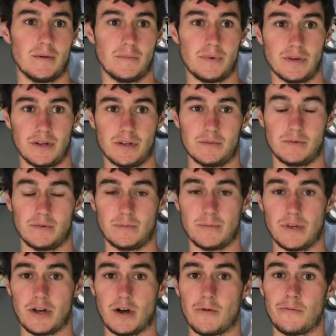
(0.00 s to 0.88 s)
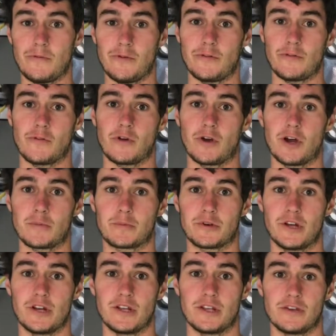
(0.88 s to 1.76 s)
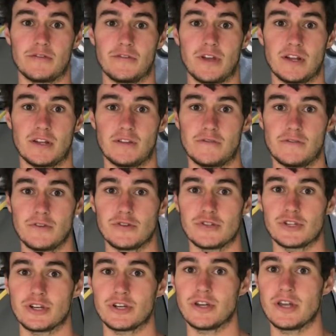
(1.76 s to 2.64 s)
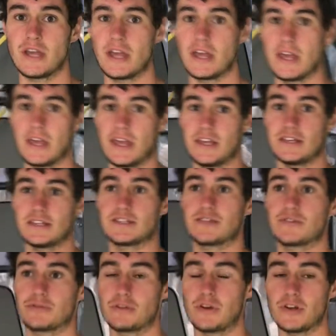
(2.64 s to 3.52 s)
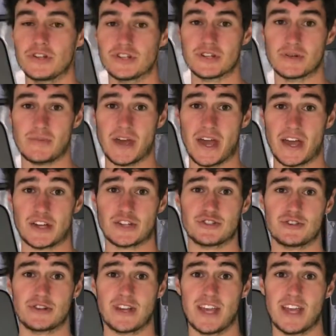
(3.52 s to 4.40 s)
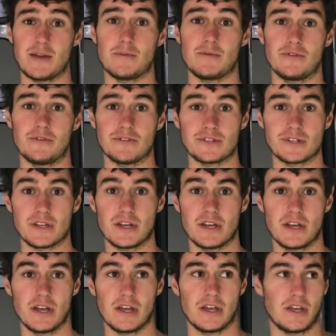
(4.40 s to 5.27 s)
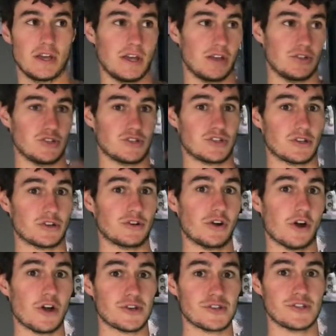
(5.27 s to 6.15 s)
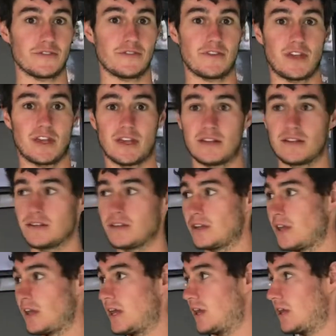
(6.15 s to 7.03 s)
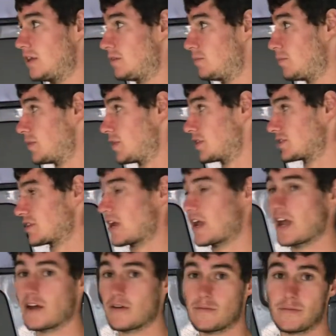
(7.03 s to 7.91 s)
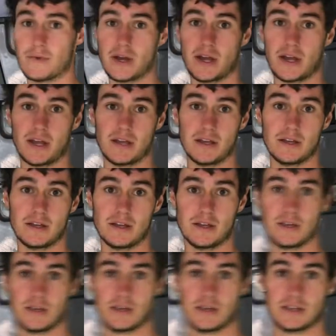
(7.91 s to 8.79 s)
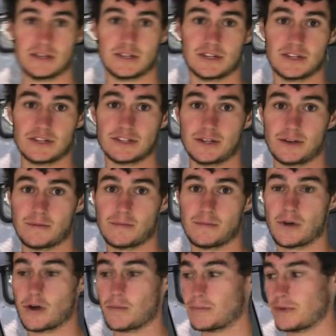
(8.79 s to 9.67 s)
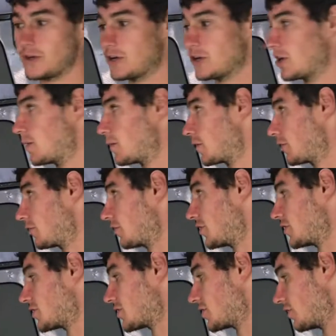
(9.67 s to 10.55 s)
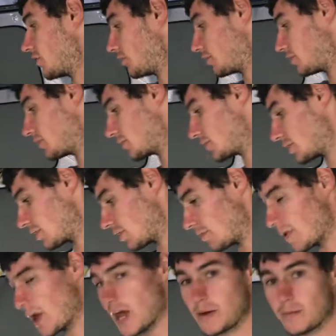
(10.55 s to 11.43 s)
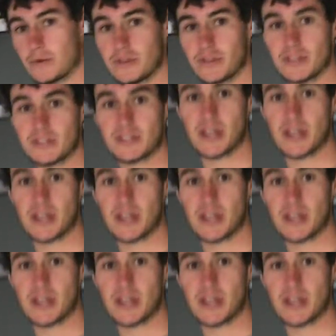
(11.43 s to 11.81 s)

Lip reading: but it would be helpful for upgrading your van in the future, is to run some extra cables just across the van. And because I have my system up here, I'm going to run some to the bottom on this